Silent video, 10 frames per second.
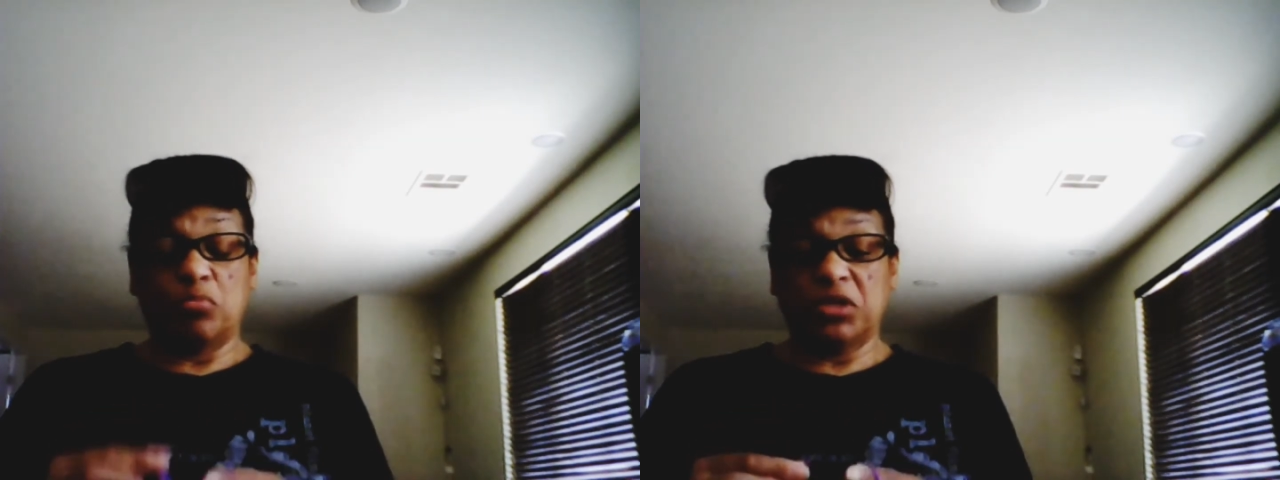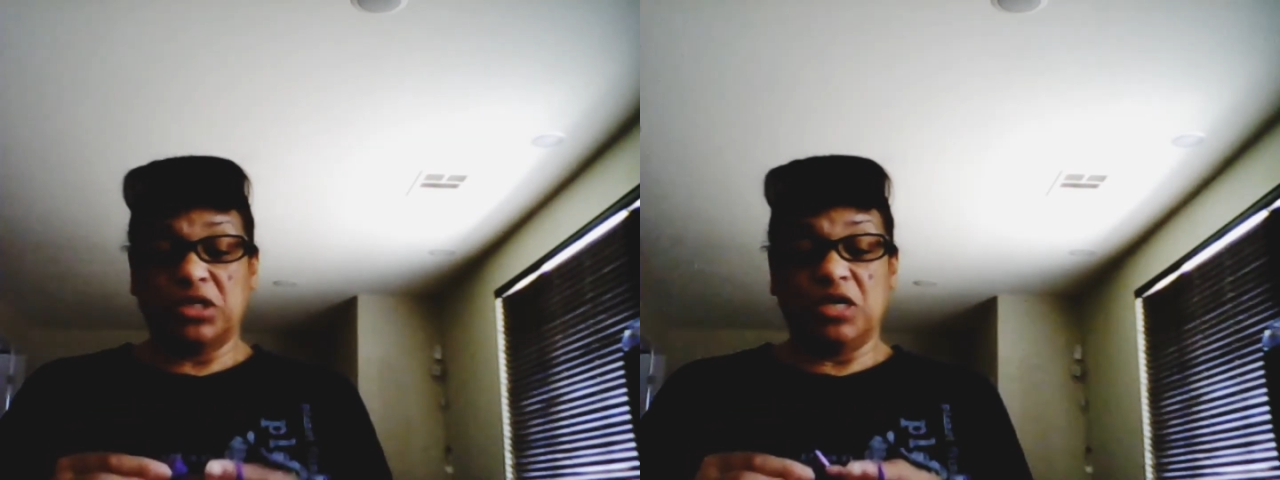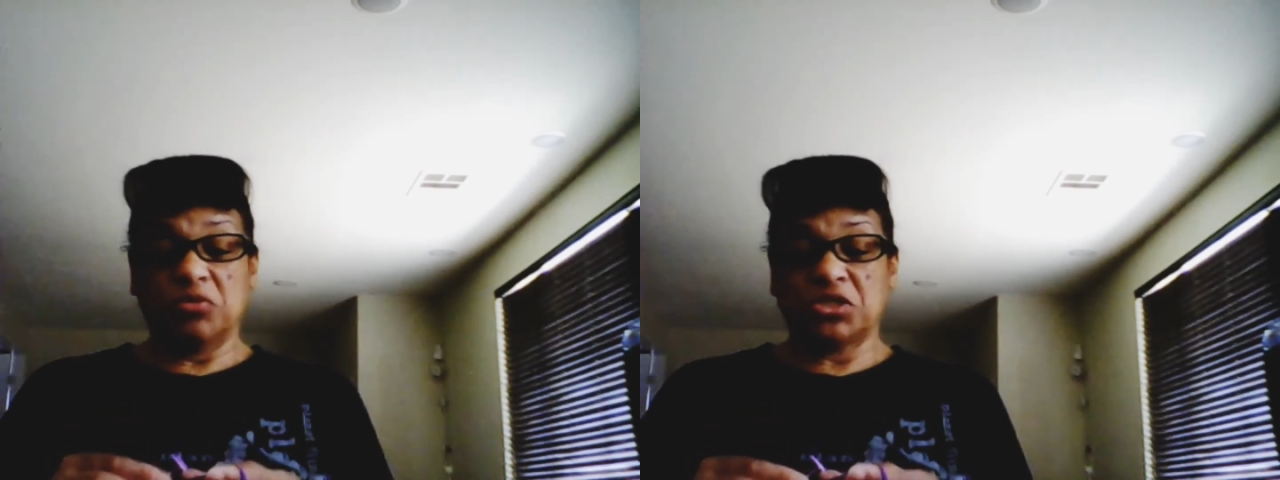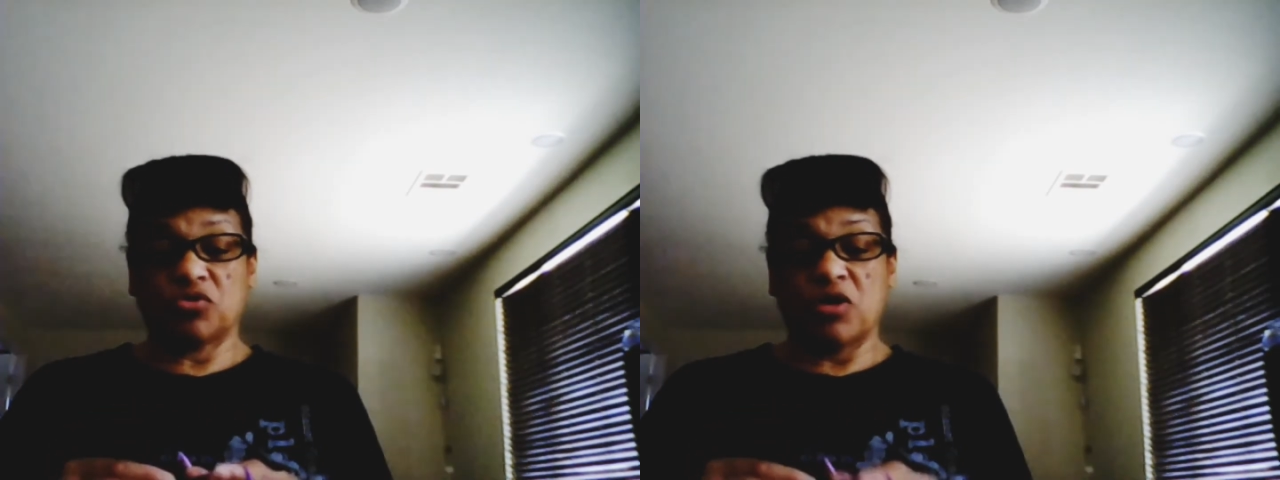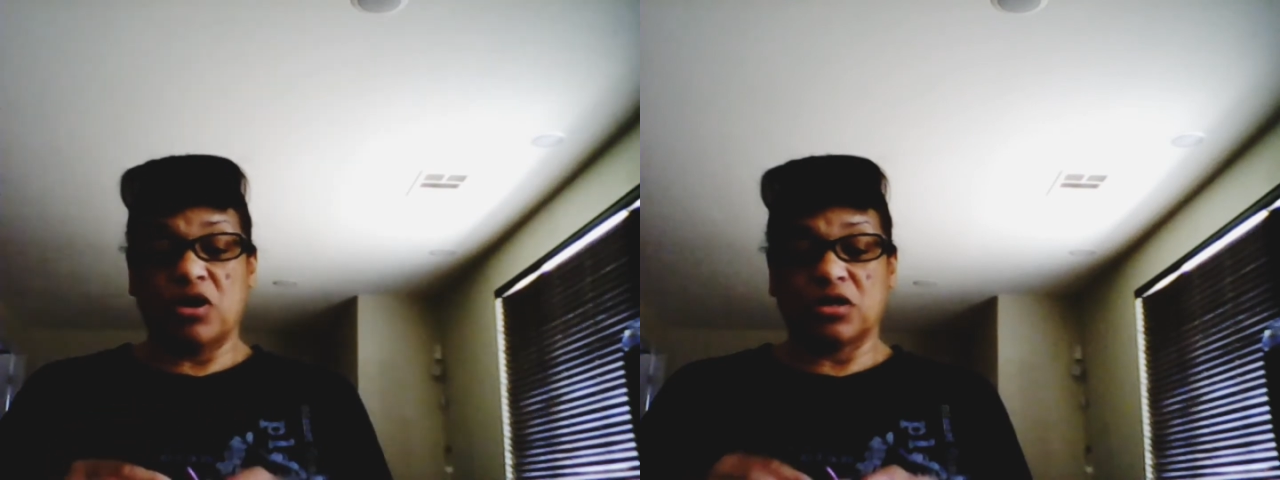But it was
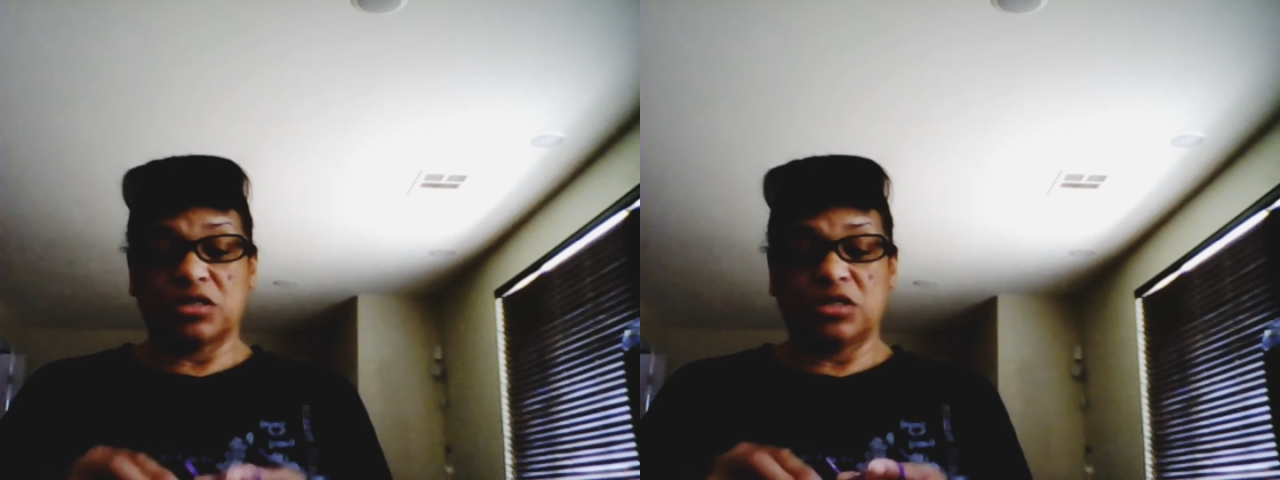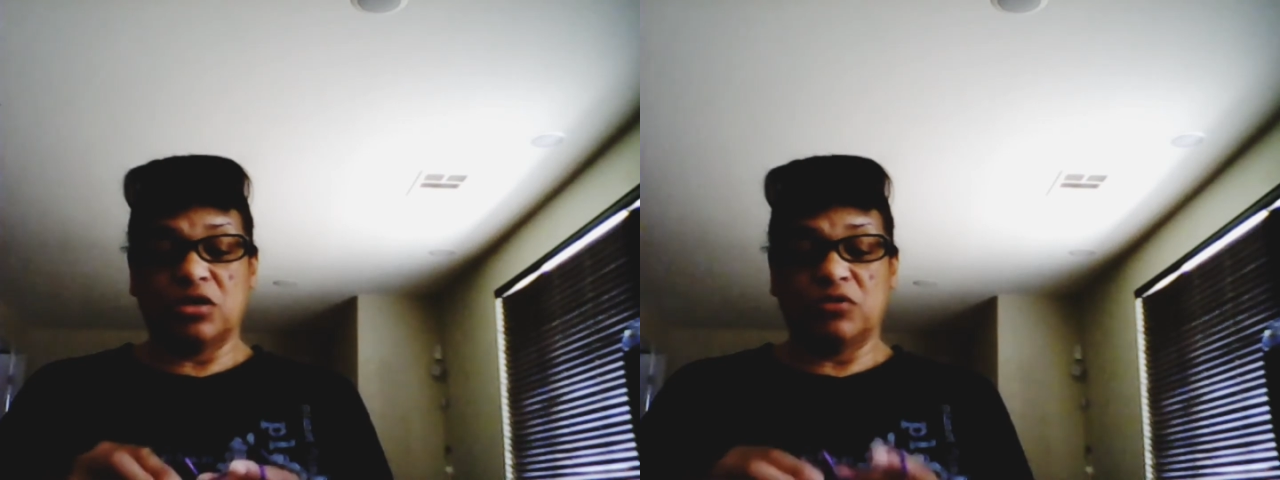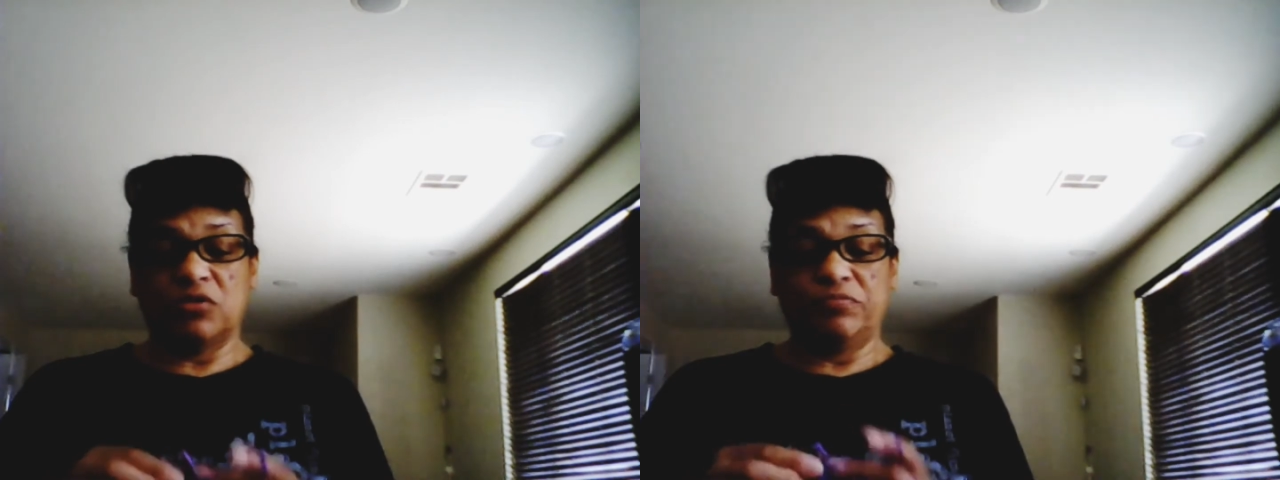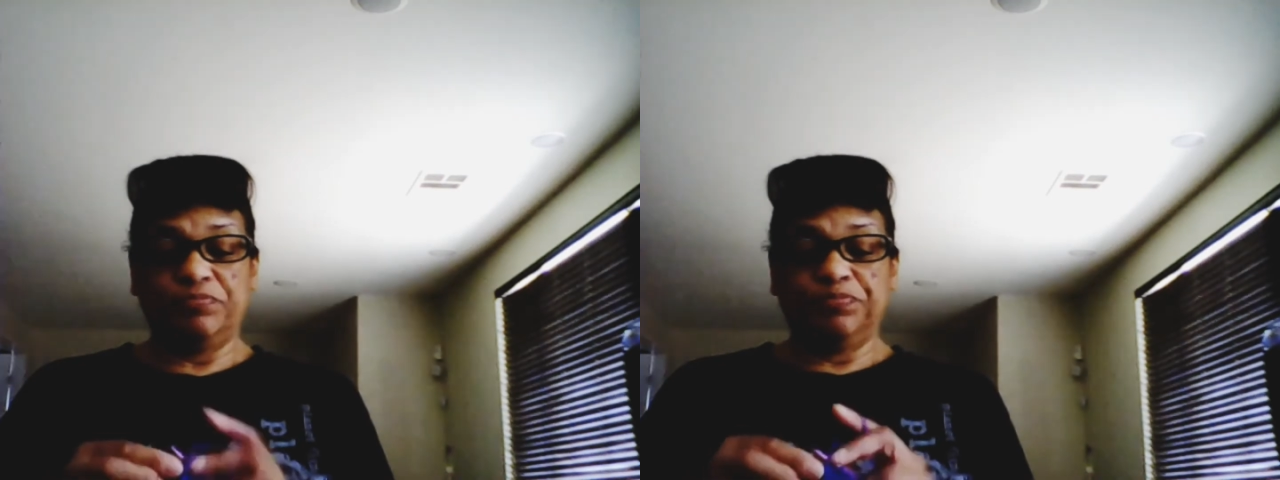strong, so